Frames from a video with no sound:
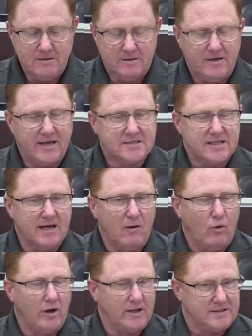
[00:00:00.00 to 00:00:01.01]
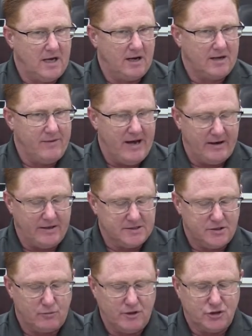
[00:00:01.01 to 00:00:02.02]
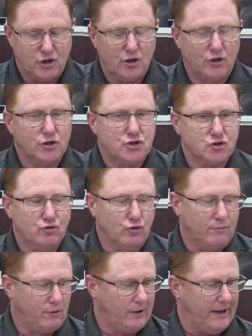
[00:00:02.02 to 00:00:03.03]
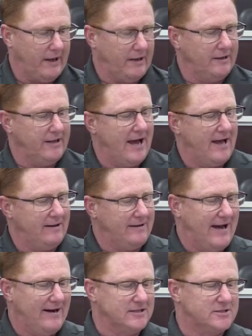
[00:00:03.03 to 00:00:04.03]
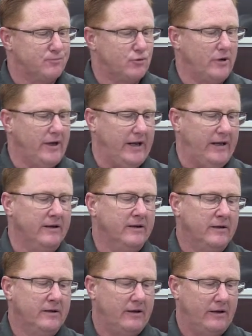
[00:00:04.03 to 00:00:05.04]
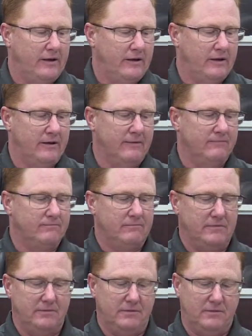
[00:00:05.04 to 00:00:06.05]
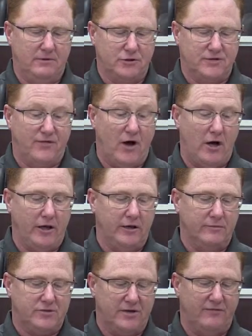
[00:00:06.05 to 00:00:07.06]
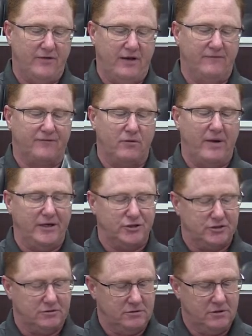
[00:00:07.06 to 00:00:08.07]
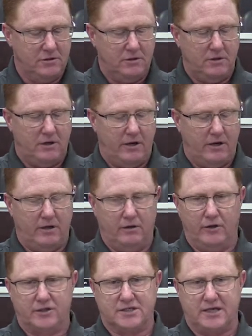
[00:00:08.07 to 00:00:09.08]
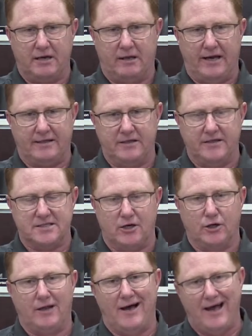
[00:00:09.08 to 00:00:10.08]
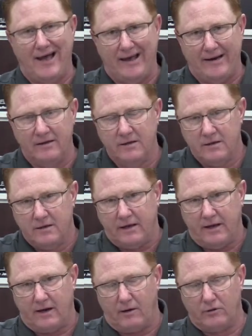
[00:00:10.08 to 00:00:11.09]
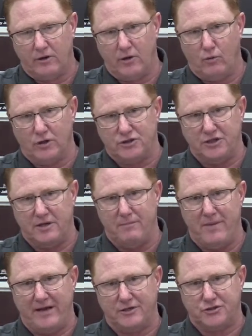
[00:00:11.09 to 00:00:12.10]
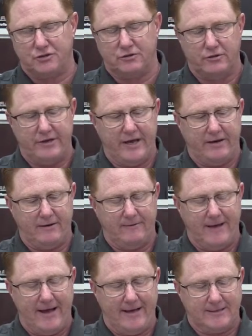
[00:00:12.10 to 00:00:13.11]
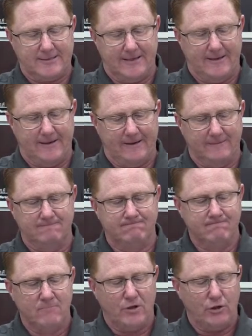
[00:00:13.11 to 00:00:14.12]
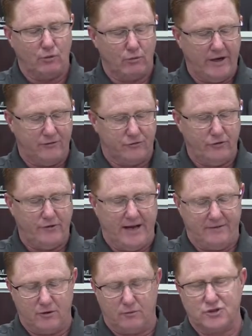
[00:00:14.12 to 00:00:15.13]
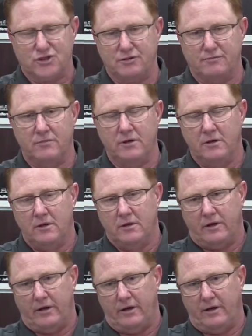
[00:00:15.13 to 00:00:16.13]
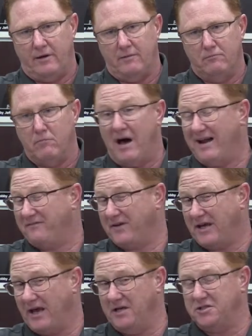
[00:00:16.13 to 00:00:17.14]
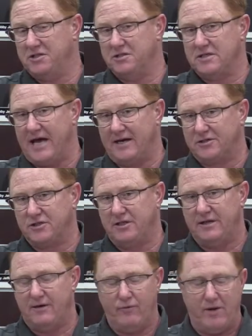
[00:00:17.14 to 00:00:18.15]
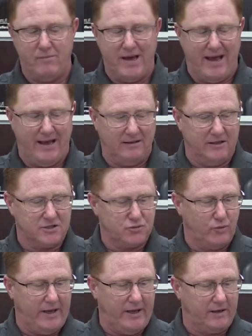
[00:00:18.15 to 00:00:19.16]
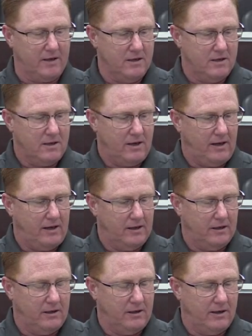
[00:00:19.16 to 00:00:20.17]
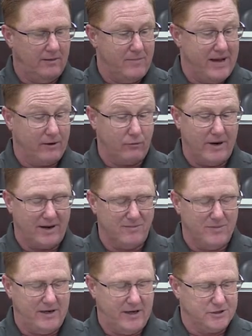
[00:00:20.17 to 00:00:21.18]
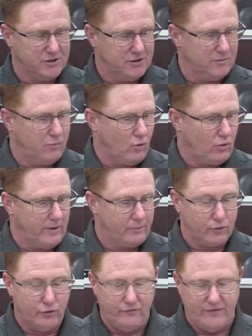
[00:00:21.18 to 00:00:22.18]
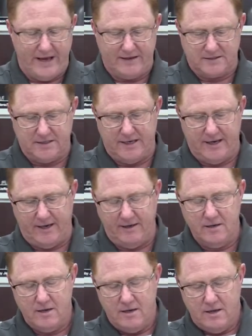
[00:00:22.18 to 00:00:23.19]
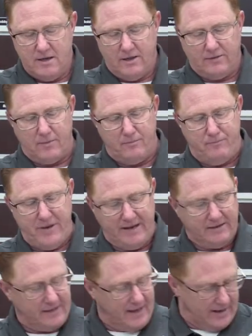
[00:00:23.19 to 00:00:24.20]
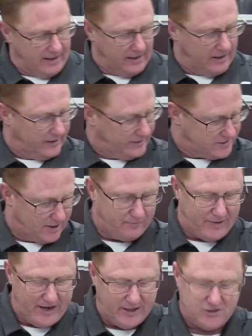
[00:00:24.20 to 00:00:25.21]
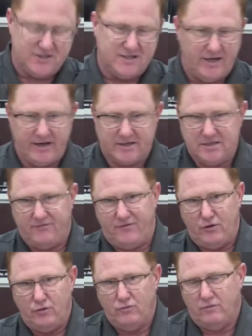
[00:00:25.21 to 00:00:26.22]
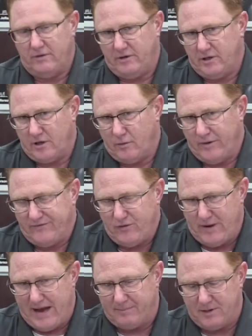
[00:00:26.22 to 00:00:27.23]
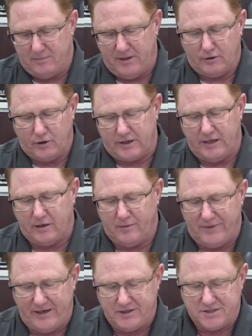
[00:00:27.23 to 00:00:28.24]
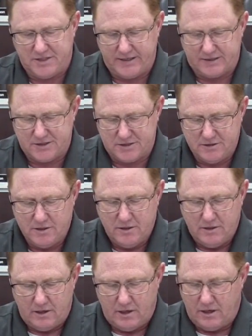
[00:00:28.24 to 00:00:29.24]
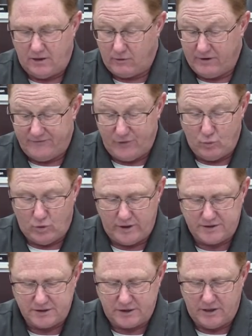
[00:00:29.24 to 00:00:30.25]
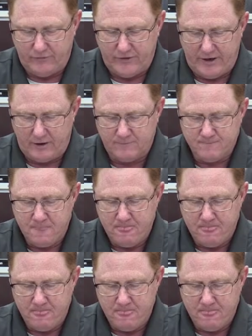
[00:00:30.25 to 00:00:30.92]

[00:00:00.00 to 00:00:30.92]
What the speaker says: The next thing I want to talk about is the return to school plan, and that is pretty, there's volumes of information. Looks kind of like this online, and I really want you to make sure that you read through that. There were some modifications actually that we made this week and made a recommendation. The board approved that today. The big thing is on page 6. If you happen to be looking on page 6, or if you wanted to go there,